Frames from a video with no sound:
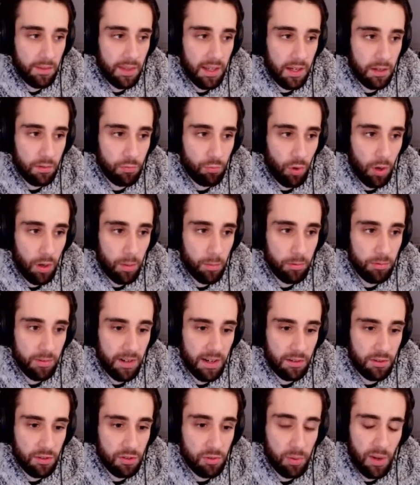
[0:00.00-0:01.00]
can roam
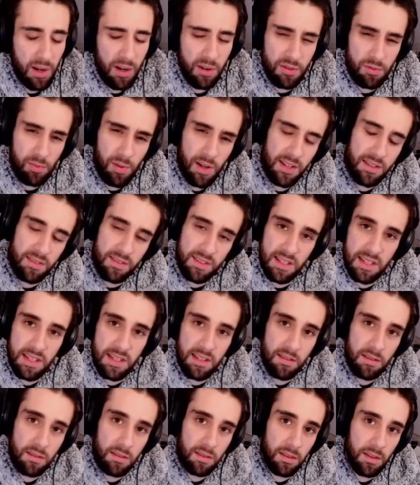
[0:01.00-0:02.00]
around as well as
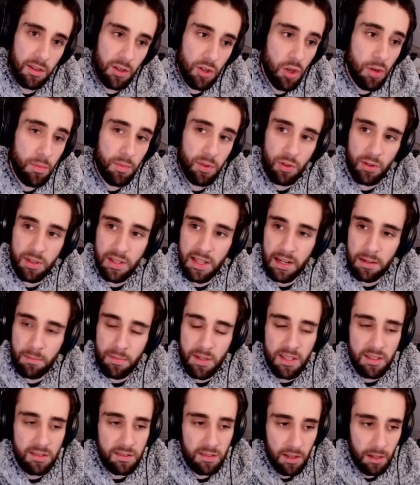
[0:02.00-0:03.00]
the humanoid
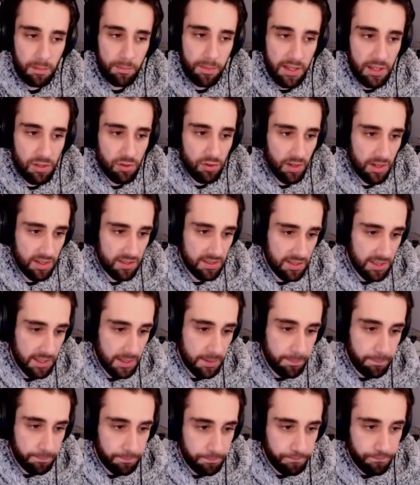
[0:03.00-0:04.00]
enemies. That'd be
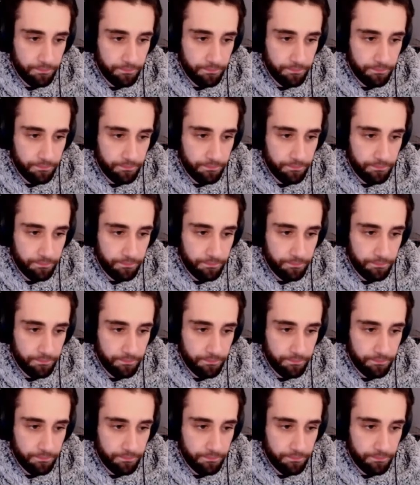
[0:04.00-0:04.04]
interesting.